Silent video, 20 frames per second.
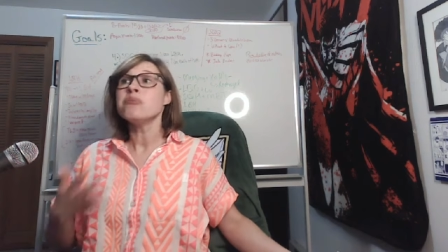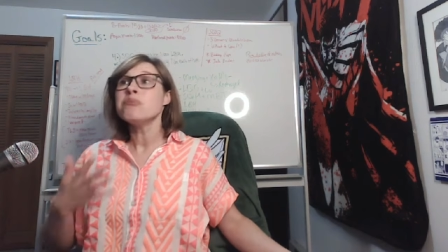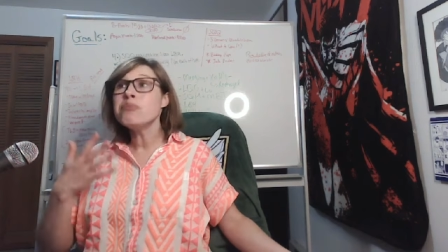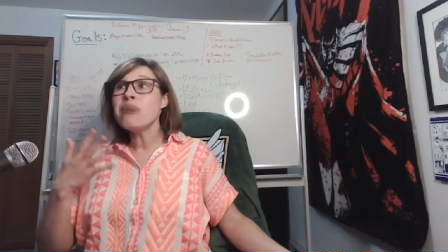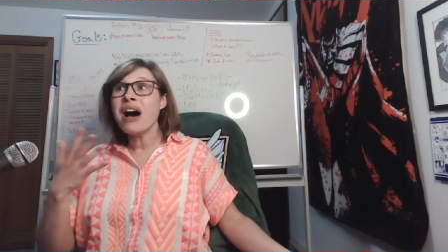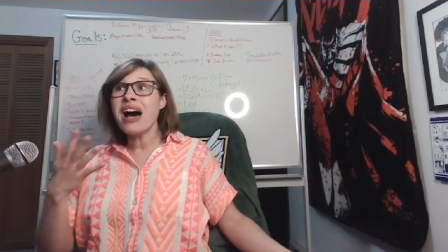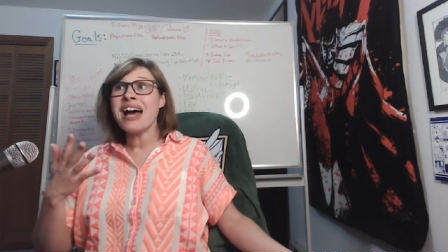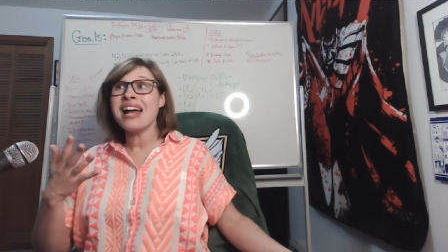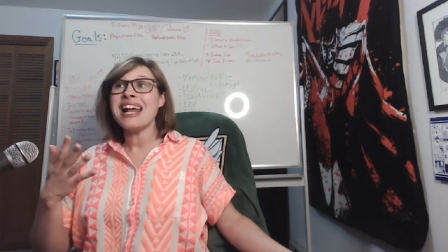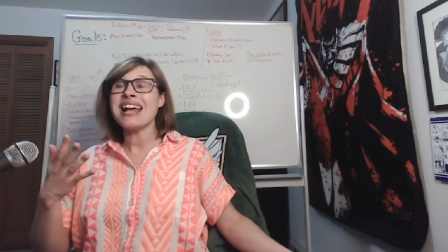
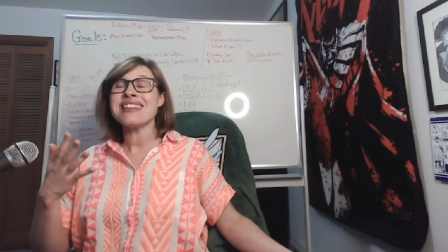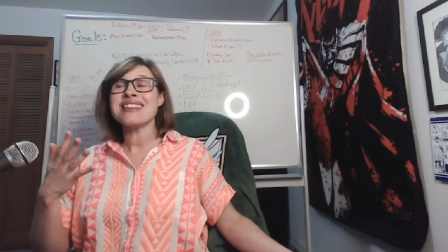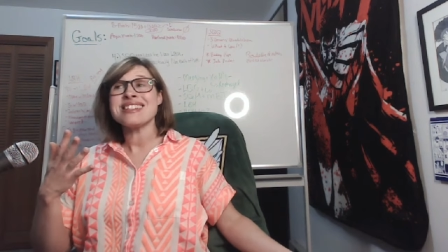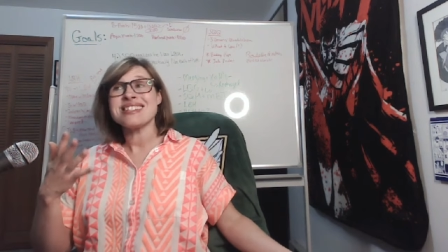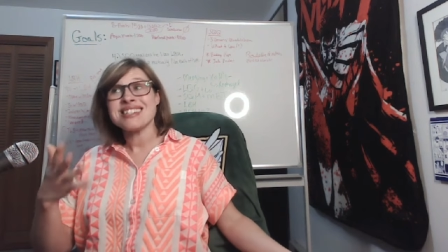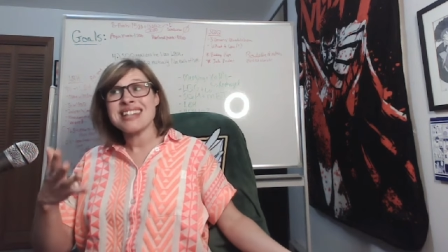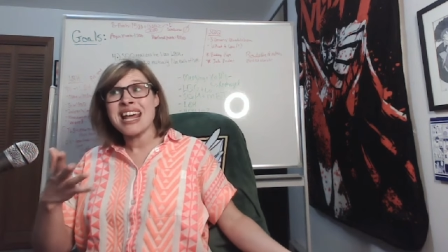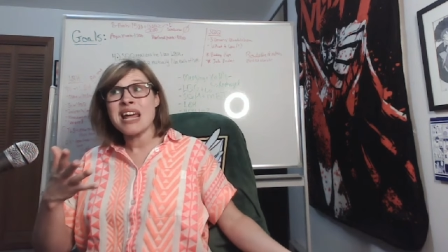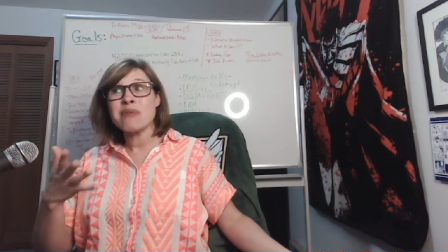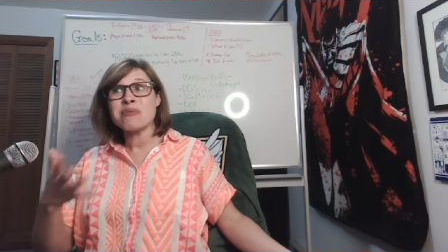But at the
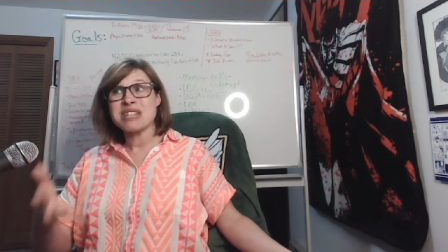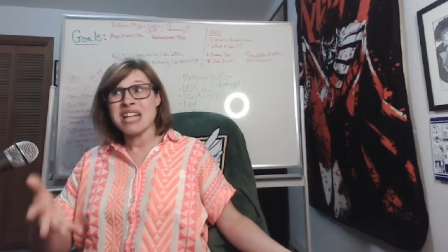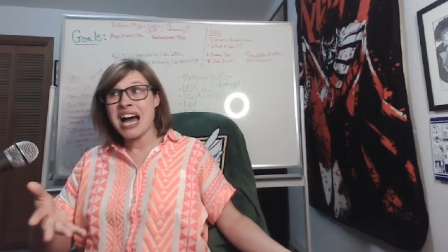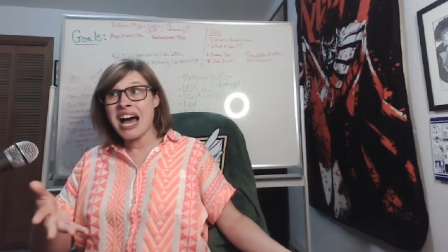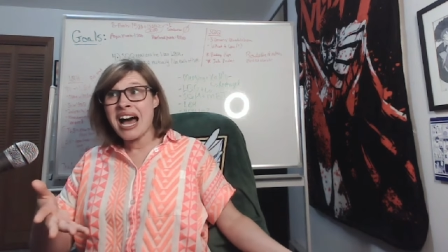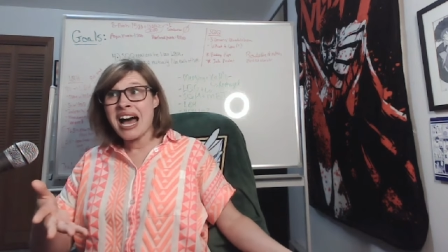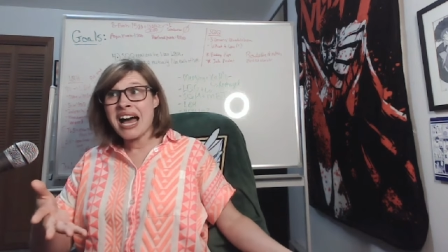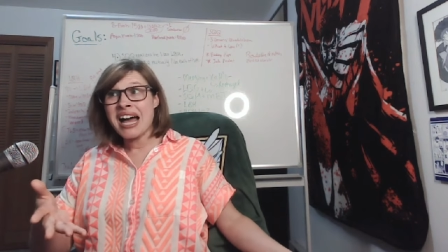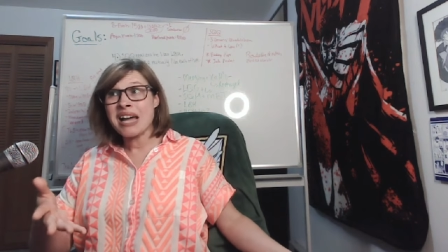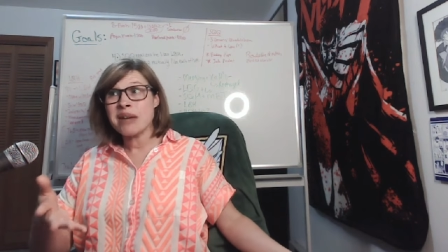same
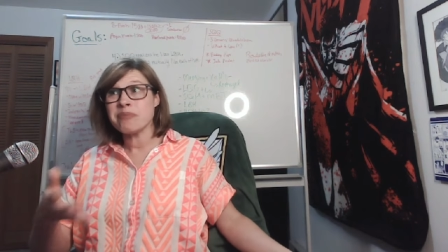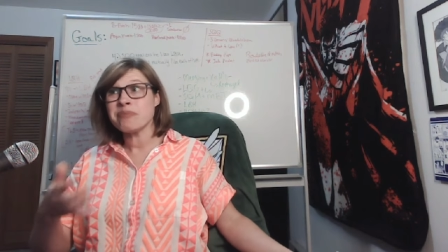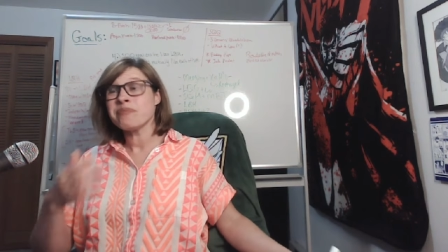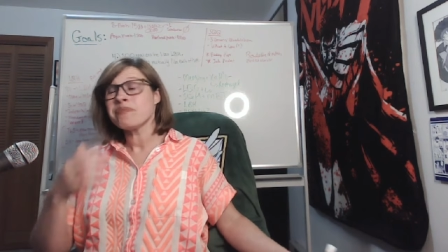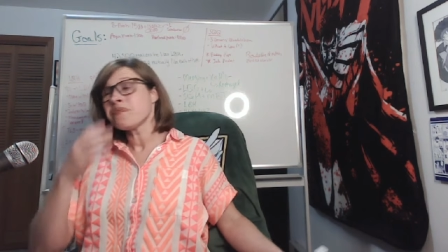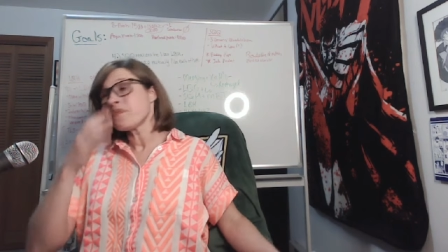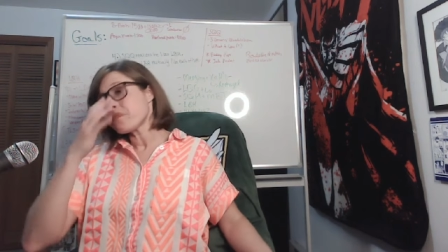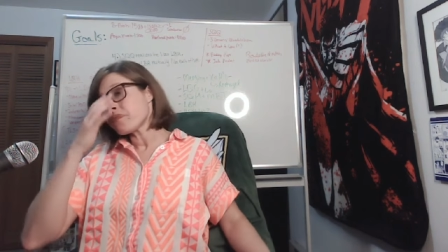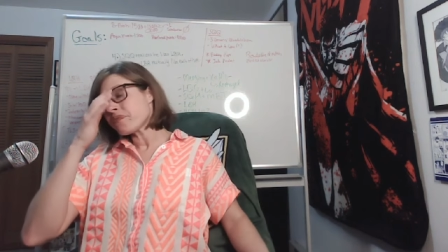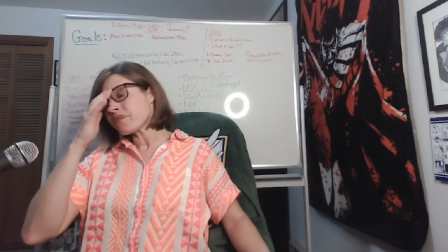time,
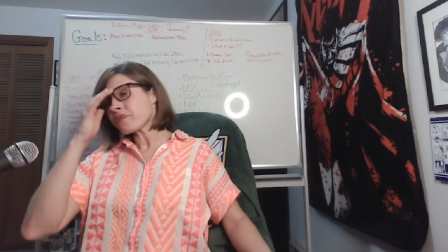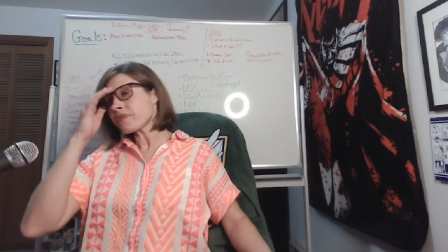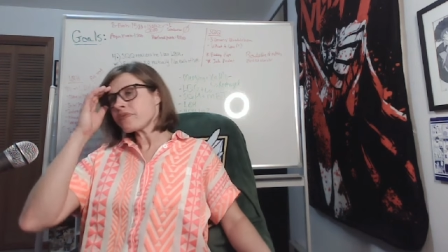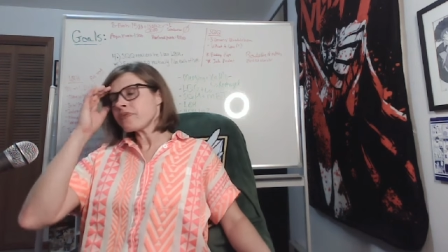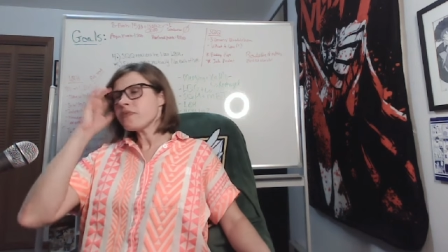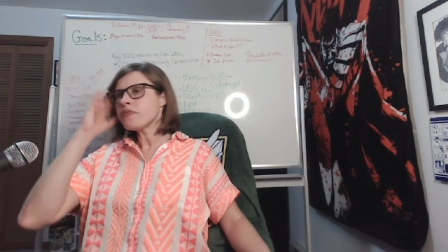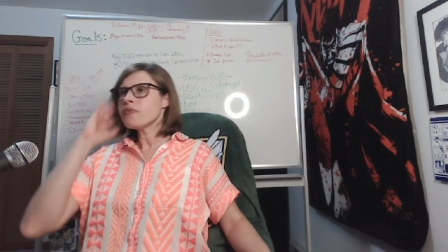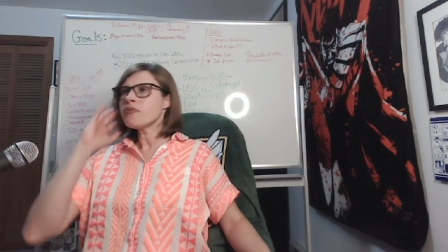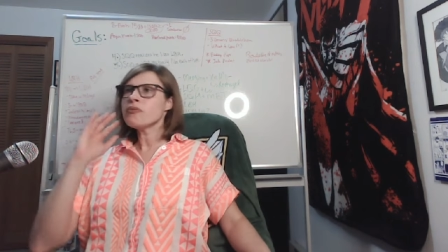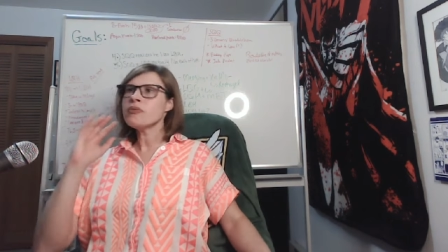
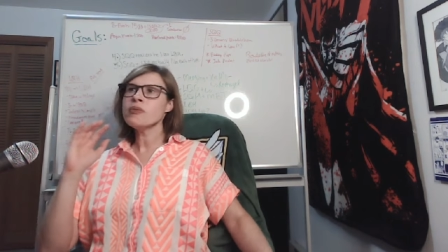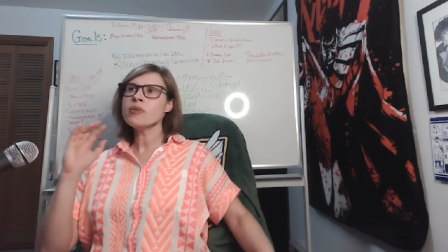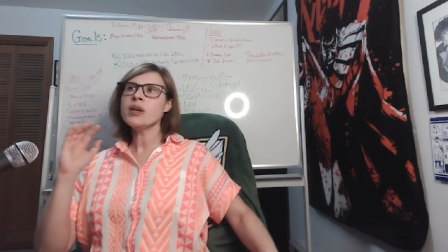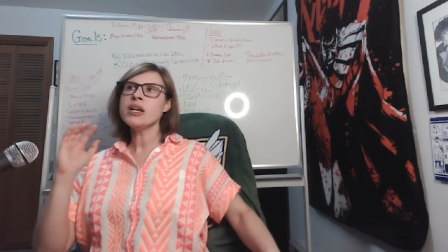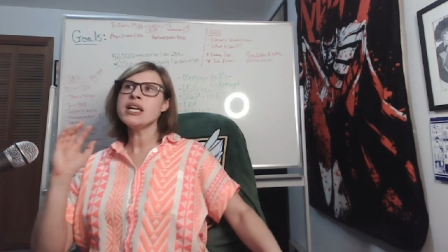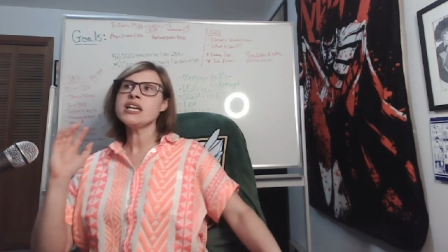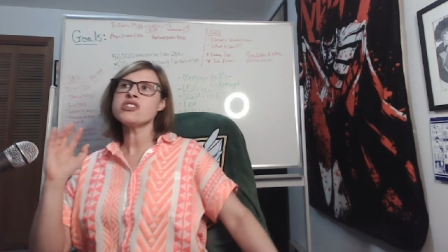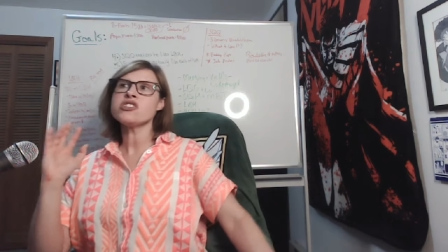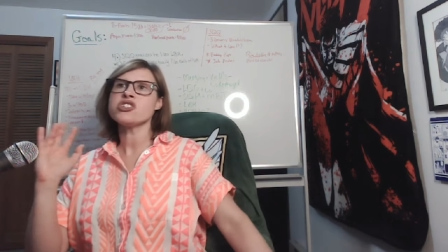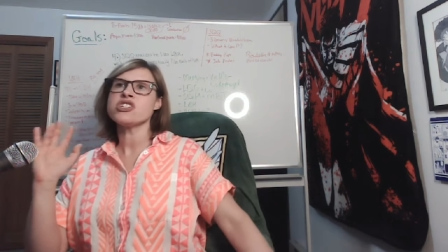
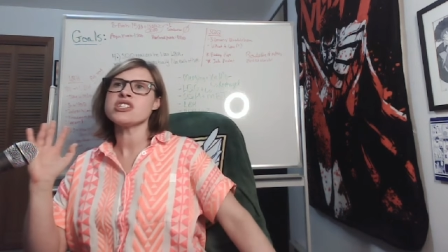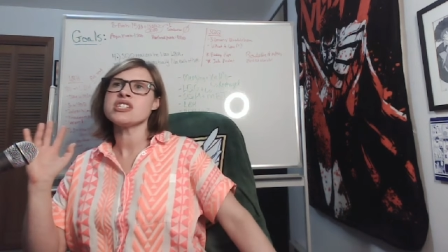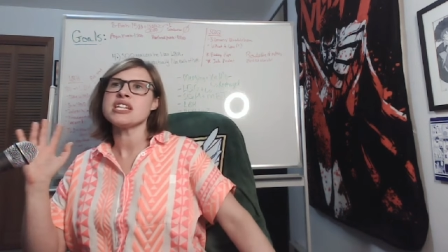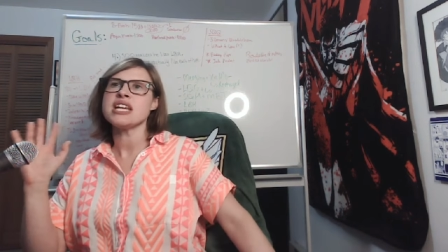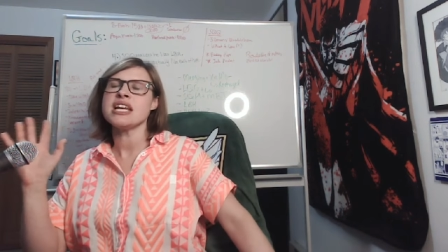it's just